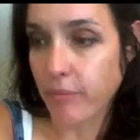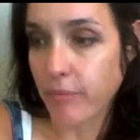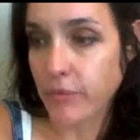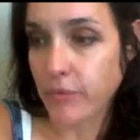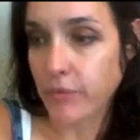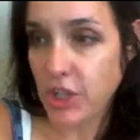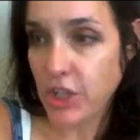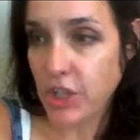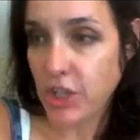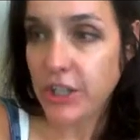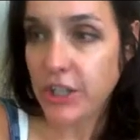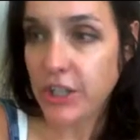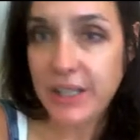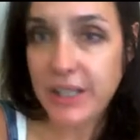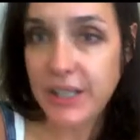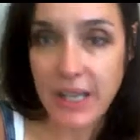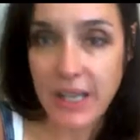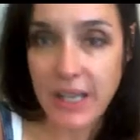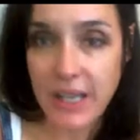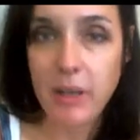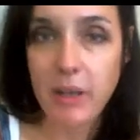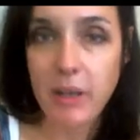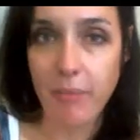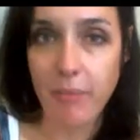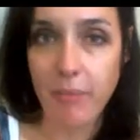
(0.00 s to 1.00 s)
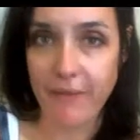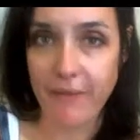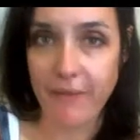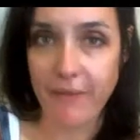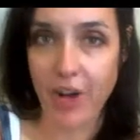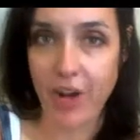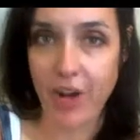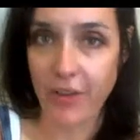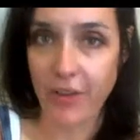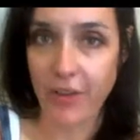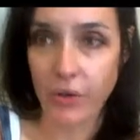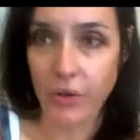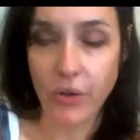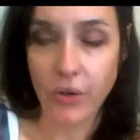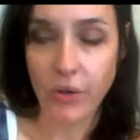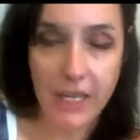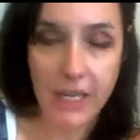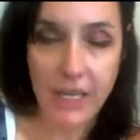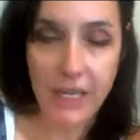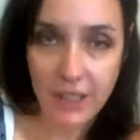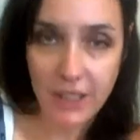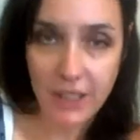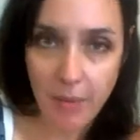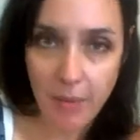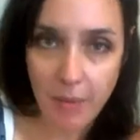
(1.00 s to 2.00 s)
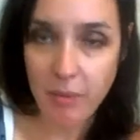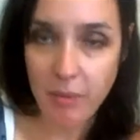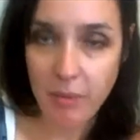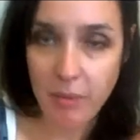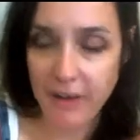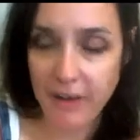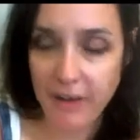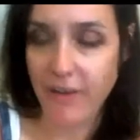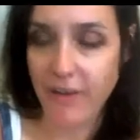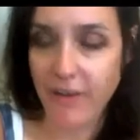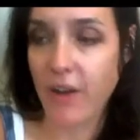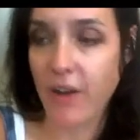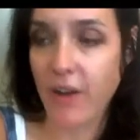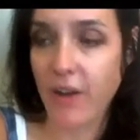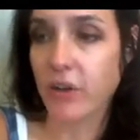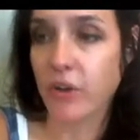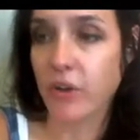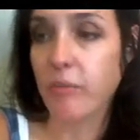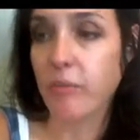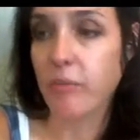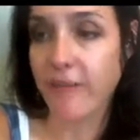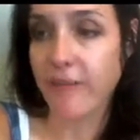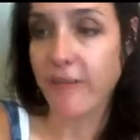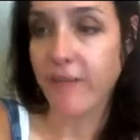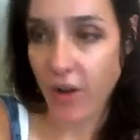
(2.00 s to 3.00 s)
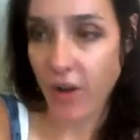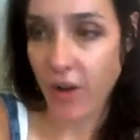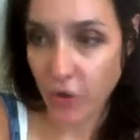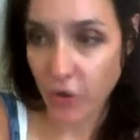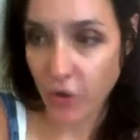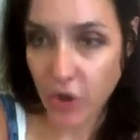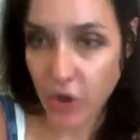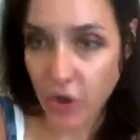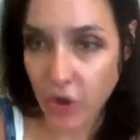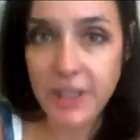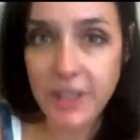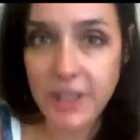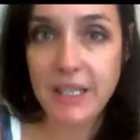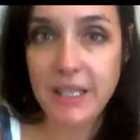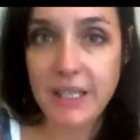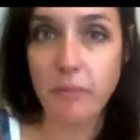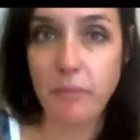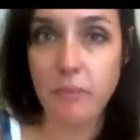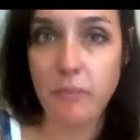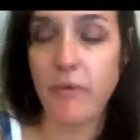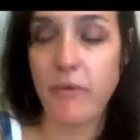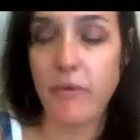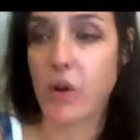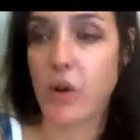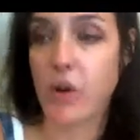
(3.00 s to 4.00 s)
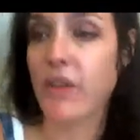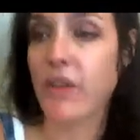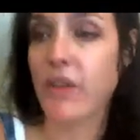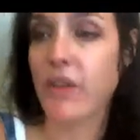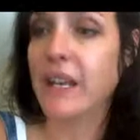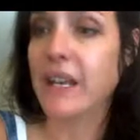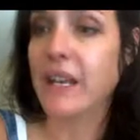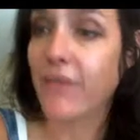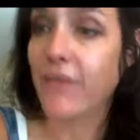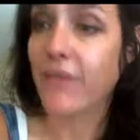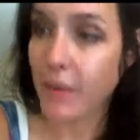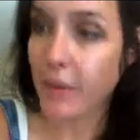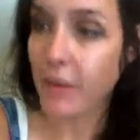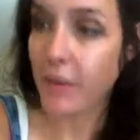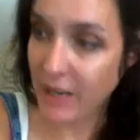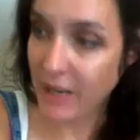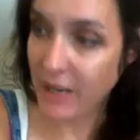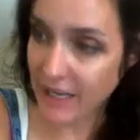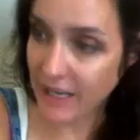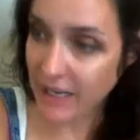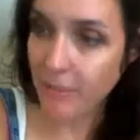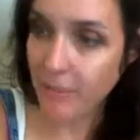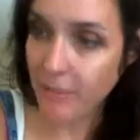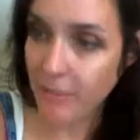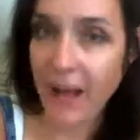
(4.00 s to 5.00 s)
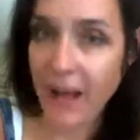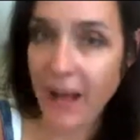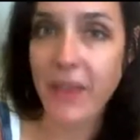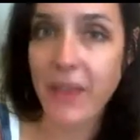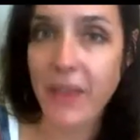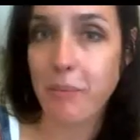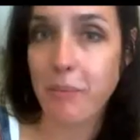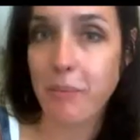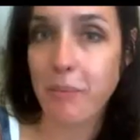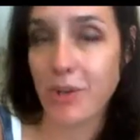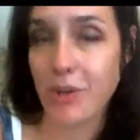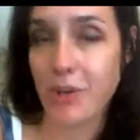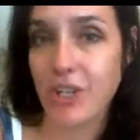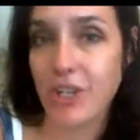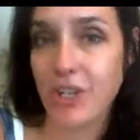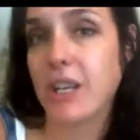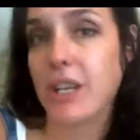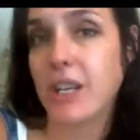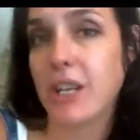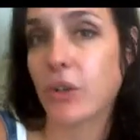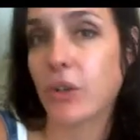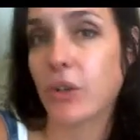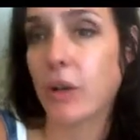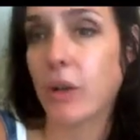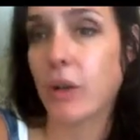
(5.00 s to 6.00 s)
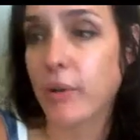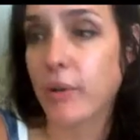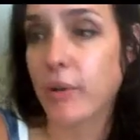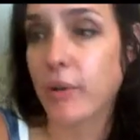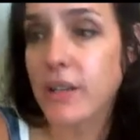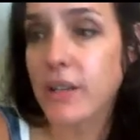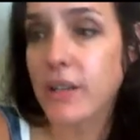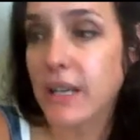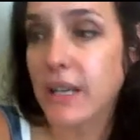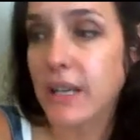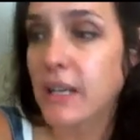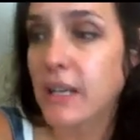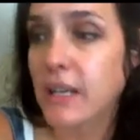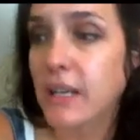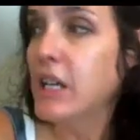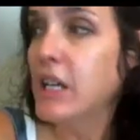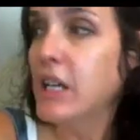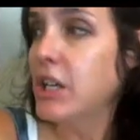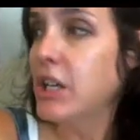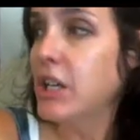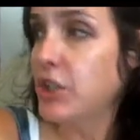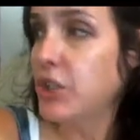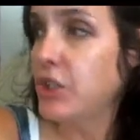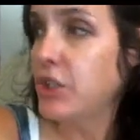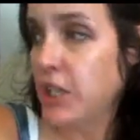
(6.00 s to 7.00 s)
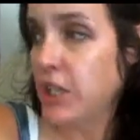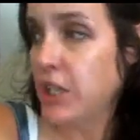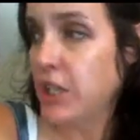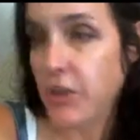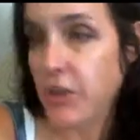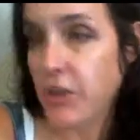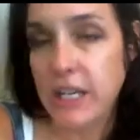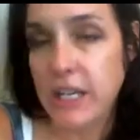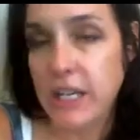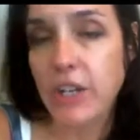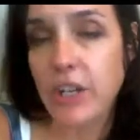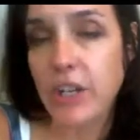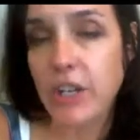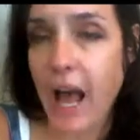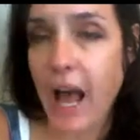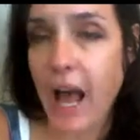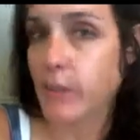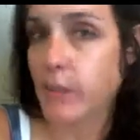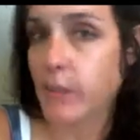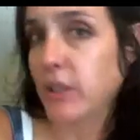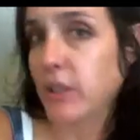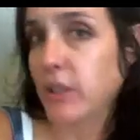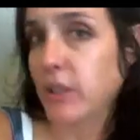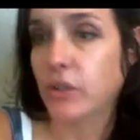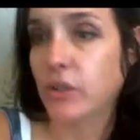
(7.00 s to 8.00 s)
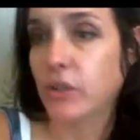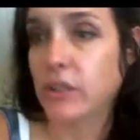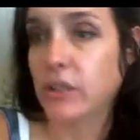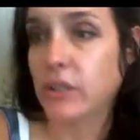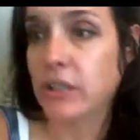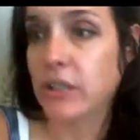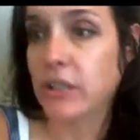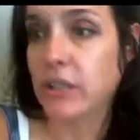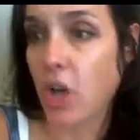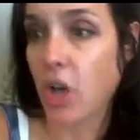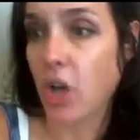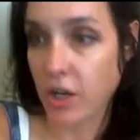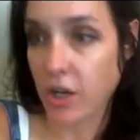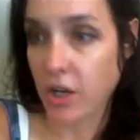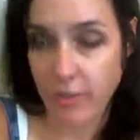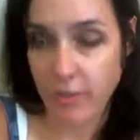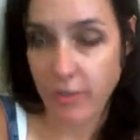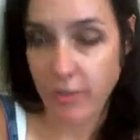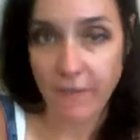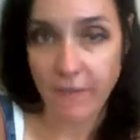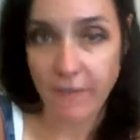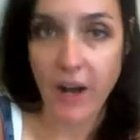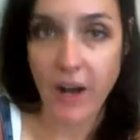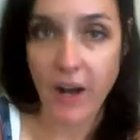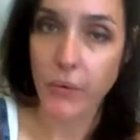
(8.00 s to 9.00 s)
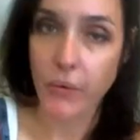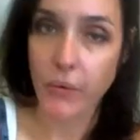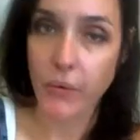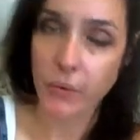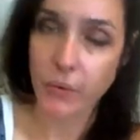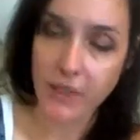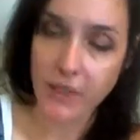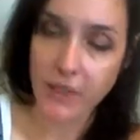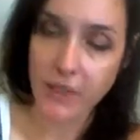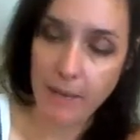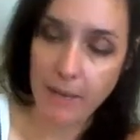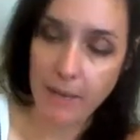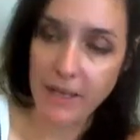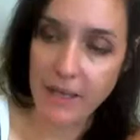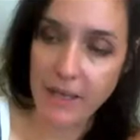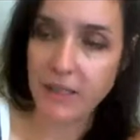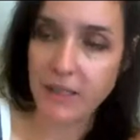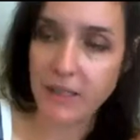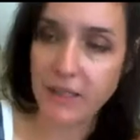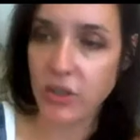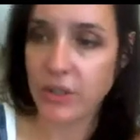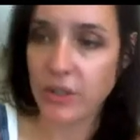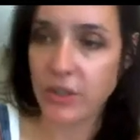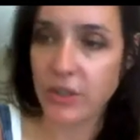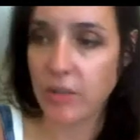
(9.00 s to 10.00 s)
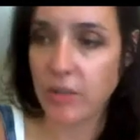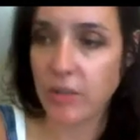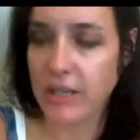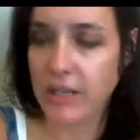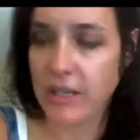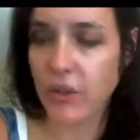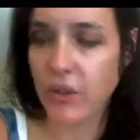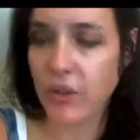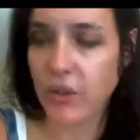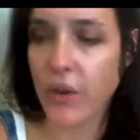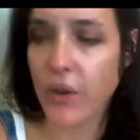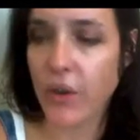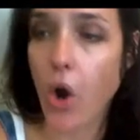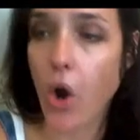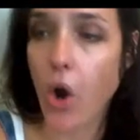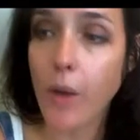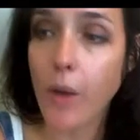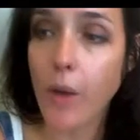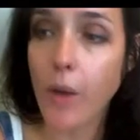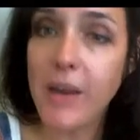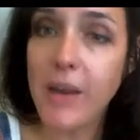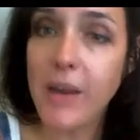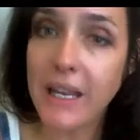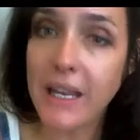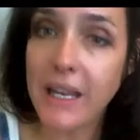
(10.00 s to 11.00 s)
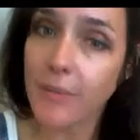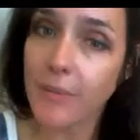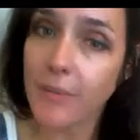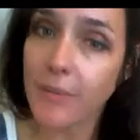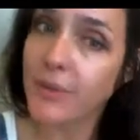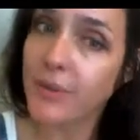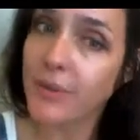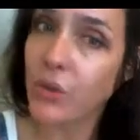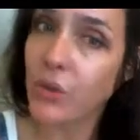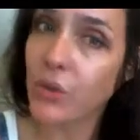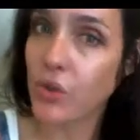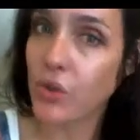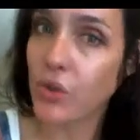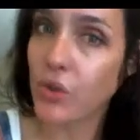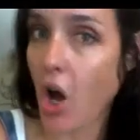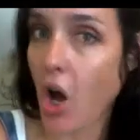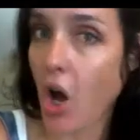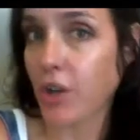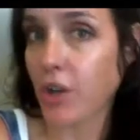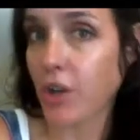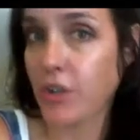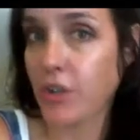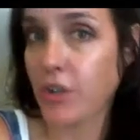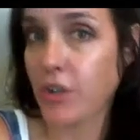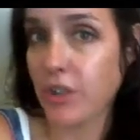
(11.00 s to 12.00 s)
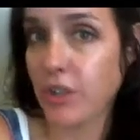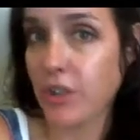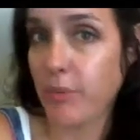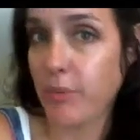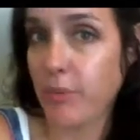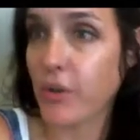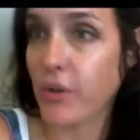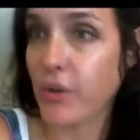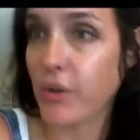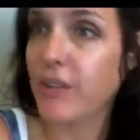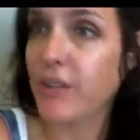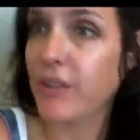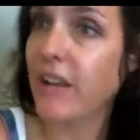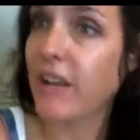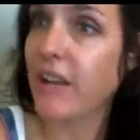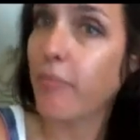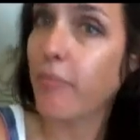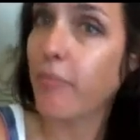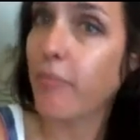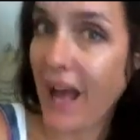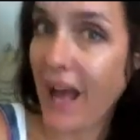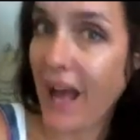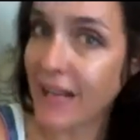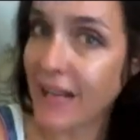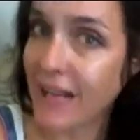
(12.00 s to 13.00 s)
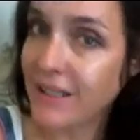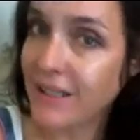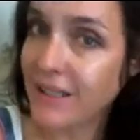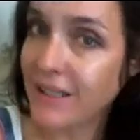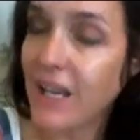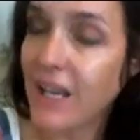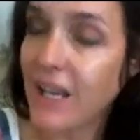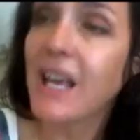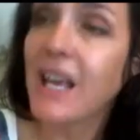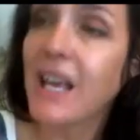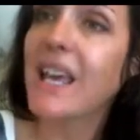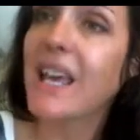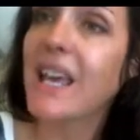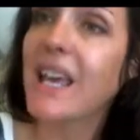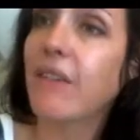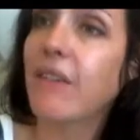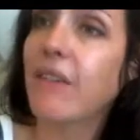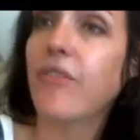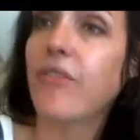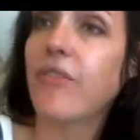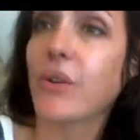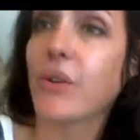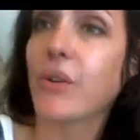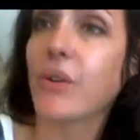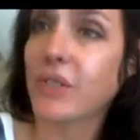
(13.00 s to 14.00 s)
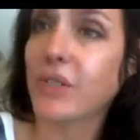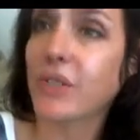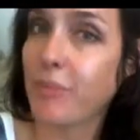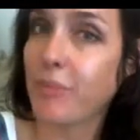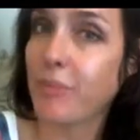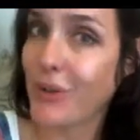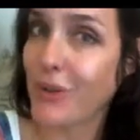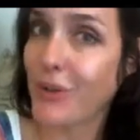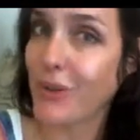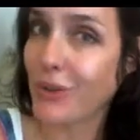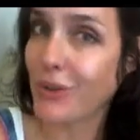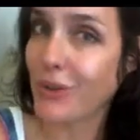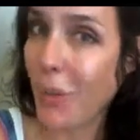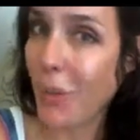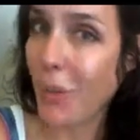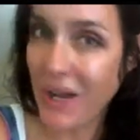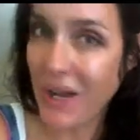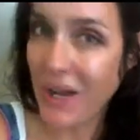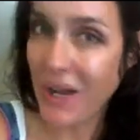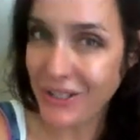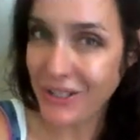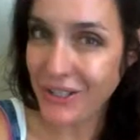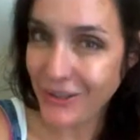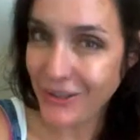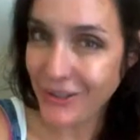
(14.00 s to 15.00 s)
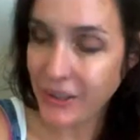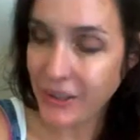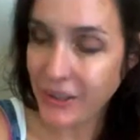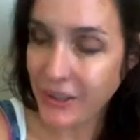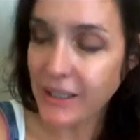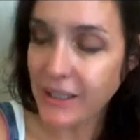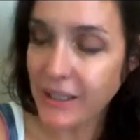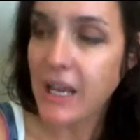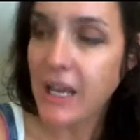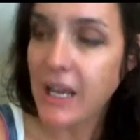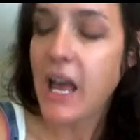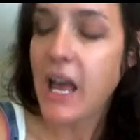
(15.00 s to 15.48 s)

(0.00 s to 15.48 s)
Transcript: She could summon my father, or he could summon my father, and my father could step forth, and if the medium had that particular ability, she or he could absolutely talk to my father and relay messages to me. So there are mediums who talk to spirits that have passed, if those spirits want to do it.